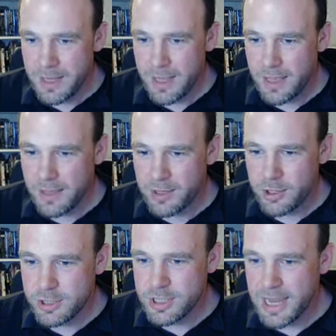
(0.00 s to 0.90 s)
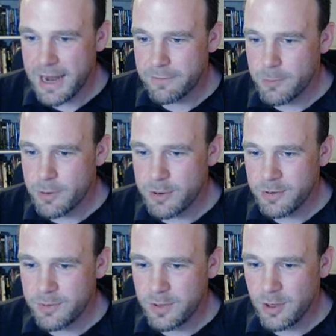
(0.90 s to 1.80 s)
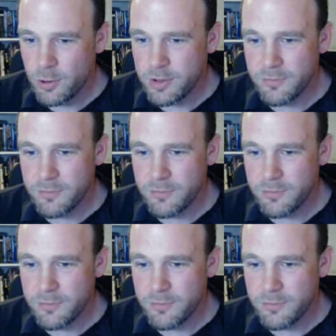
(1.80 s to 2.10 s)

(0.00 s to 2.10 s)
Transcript: uh, cursing everyone, looking